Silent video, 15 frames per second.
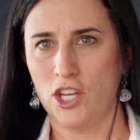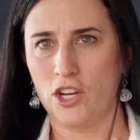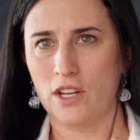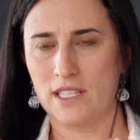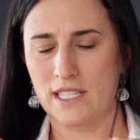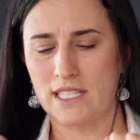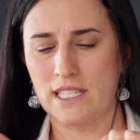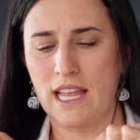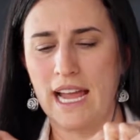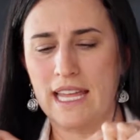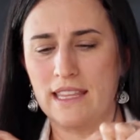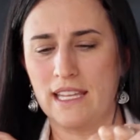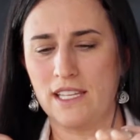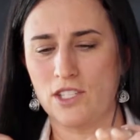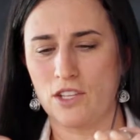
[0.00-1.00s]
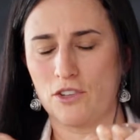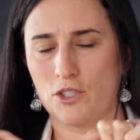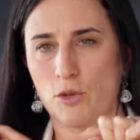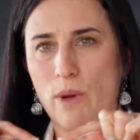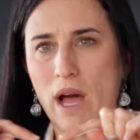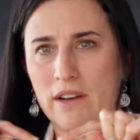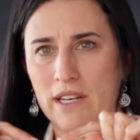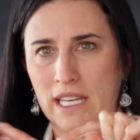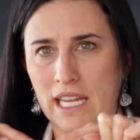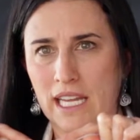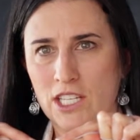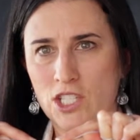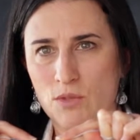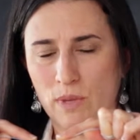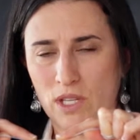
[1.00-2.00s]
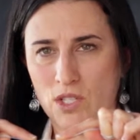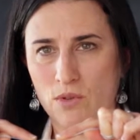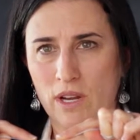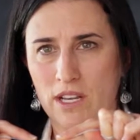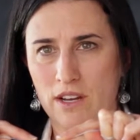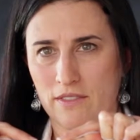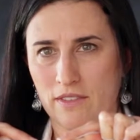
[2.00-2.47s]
You're going to slide these so there's about 1 inch between your